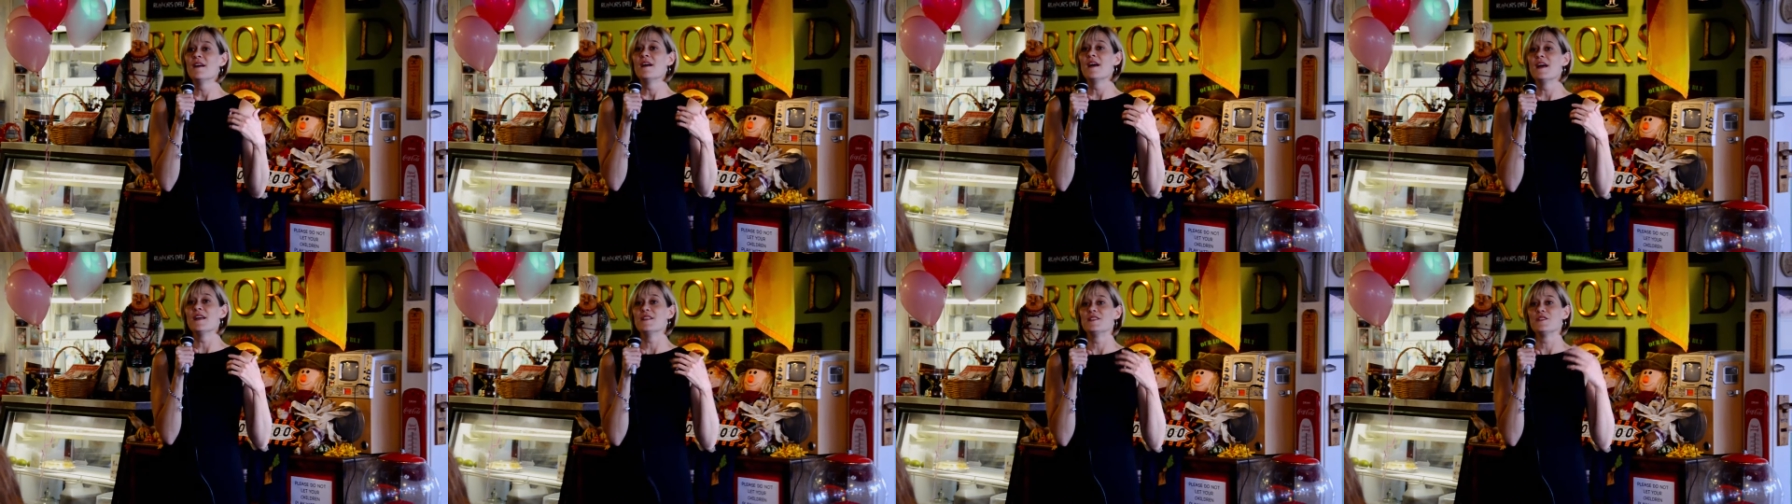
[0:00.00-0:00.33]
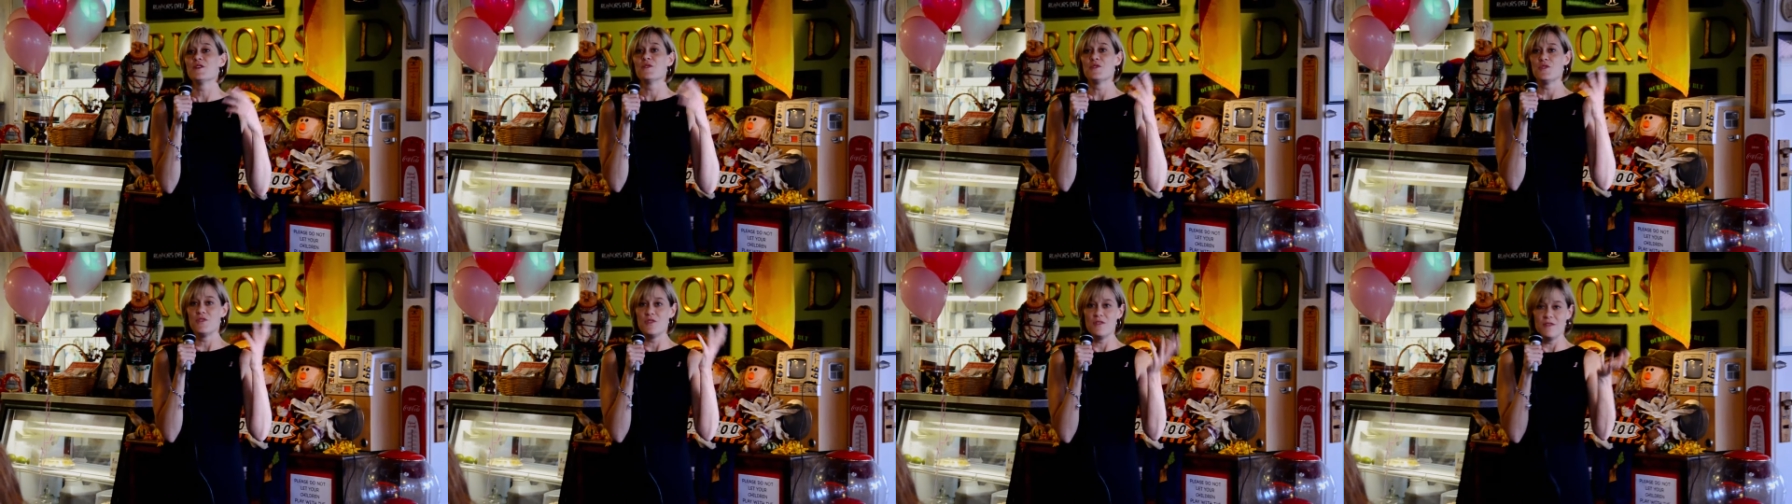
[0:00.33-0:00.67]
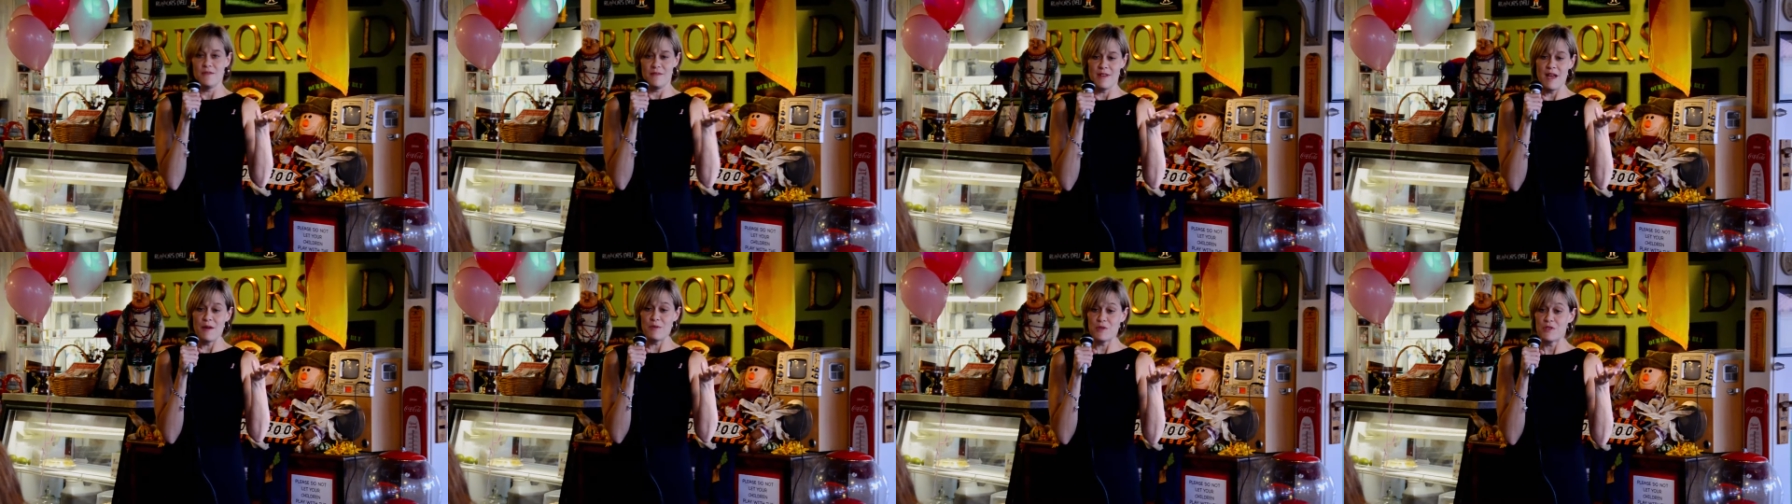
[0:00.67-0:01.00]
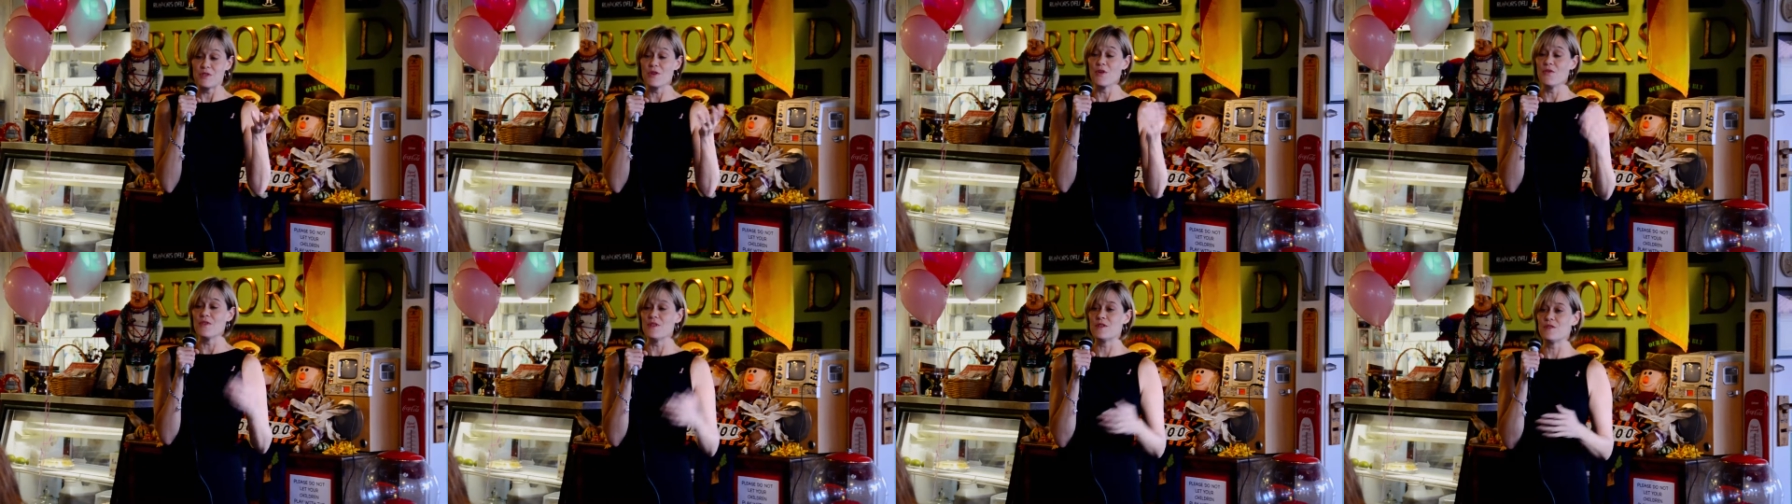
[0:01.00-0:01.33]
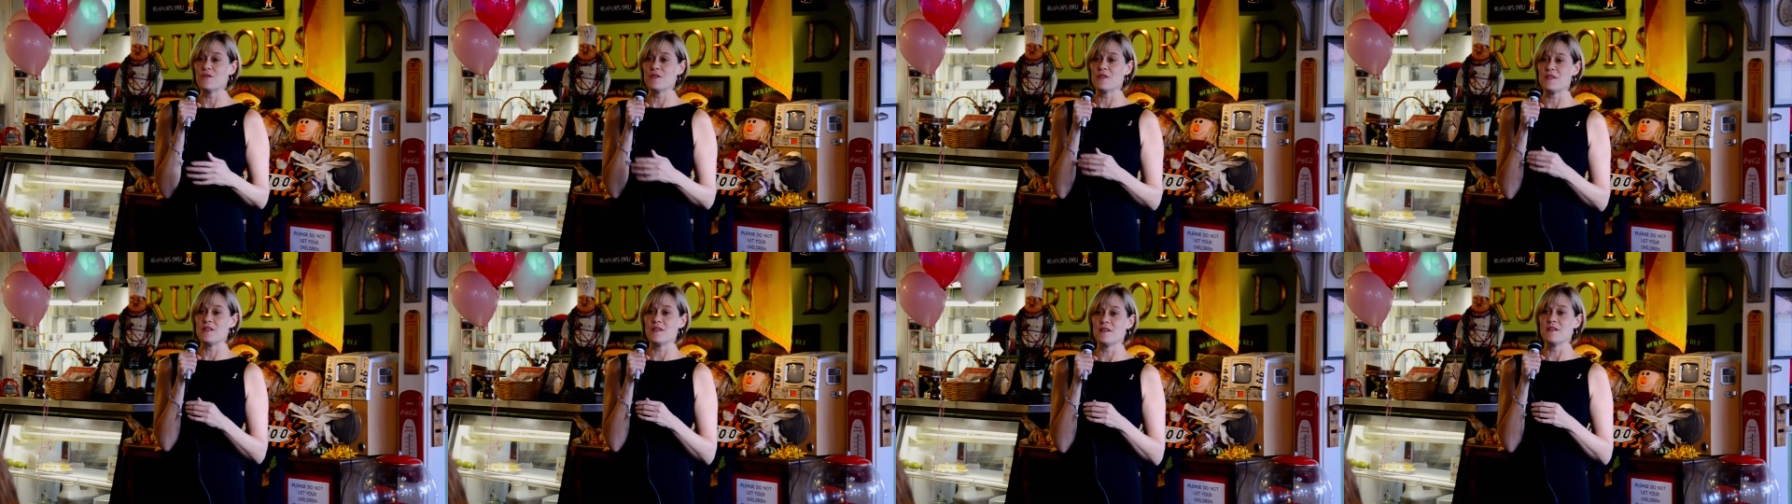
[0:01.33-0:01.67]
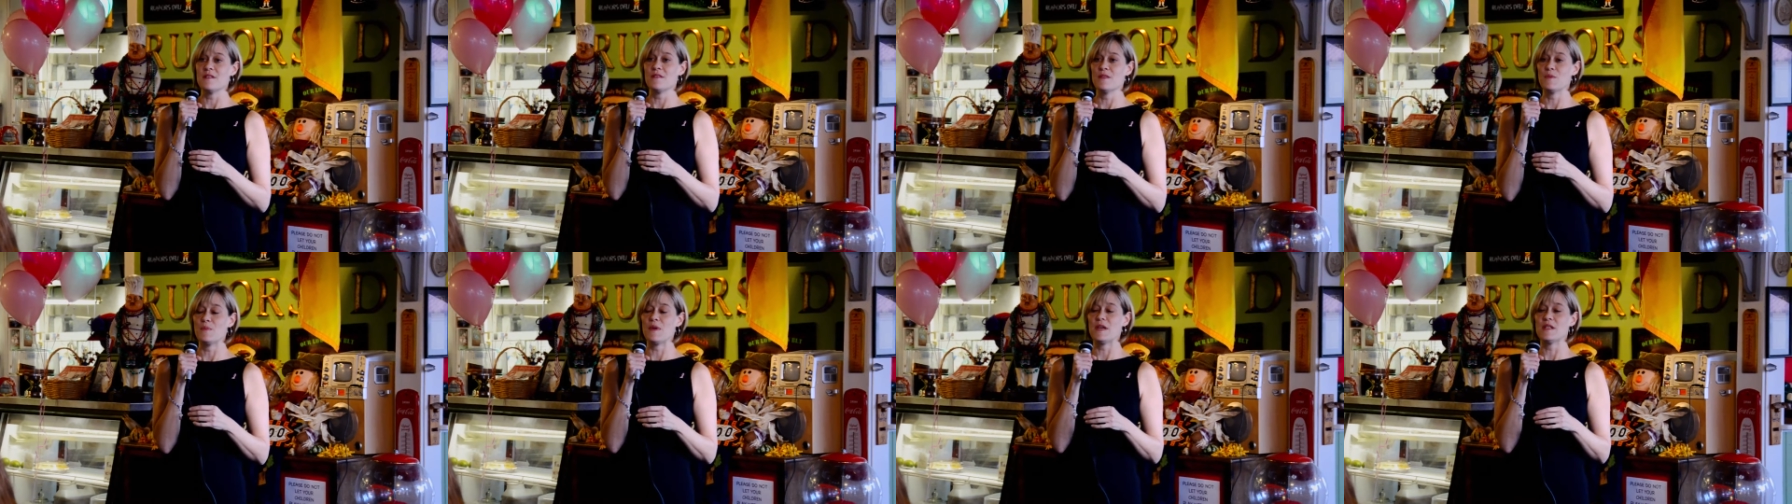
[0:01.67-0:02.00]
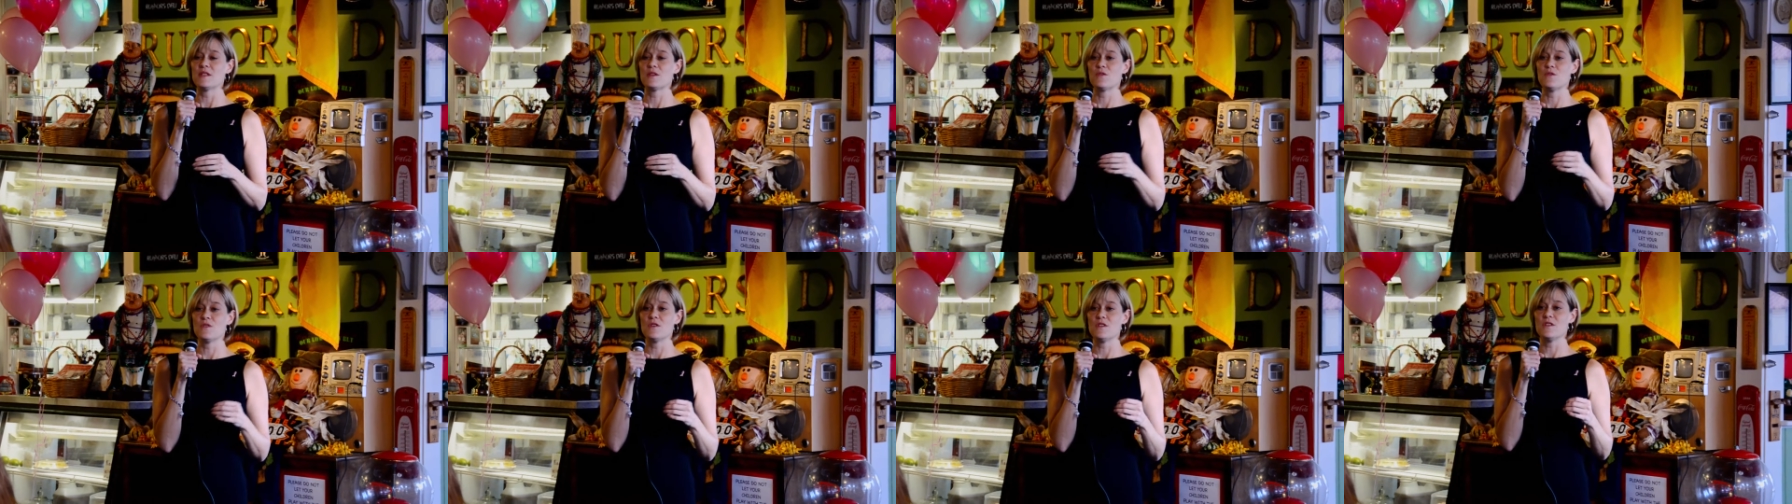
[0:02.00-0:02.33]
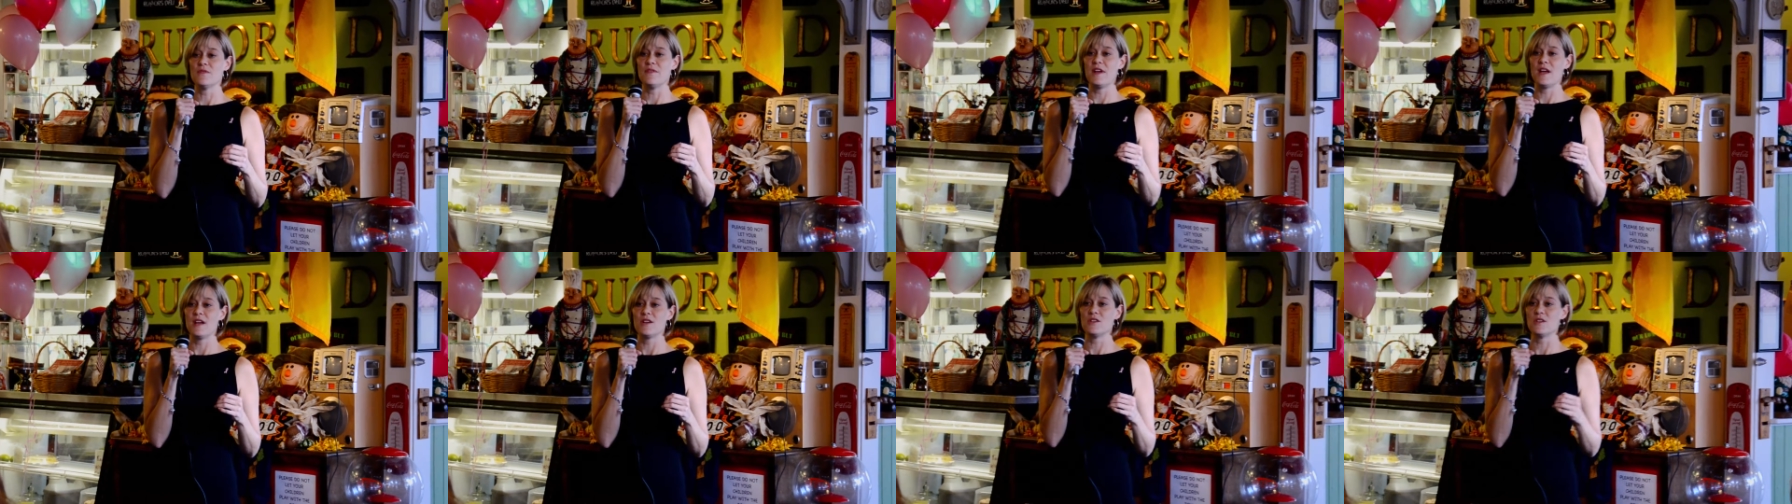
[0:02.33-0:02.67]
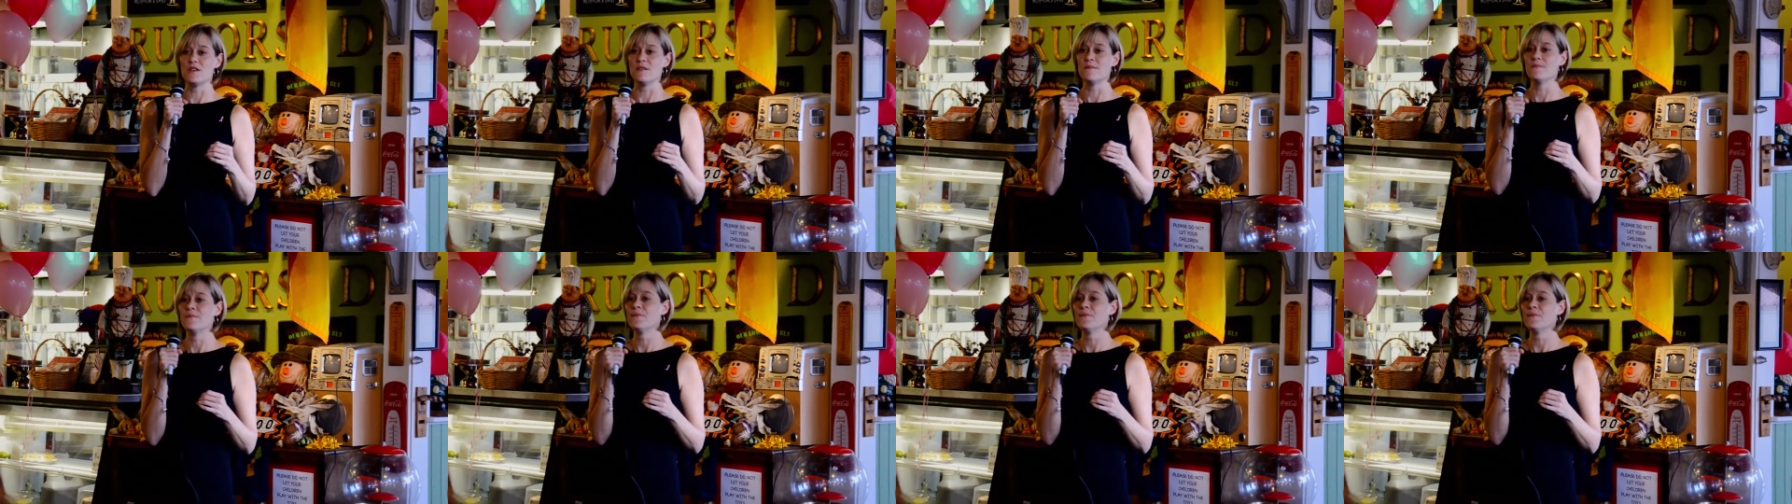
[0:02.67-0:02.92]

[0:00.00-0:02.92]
And so I was told this is the best course of action.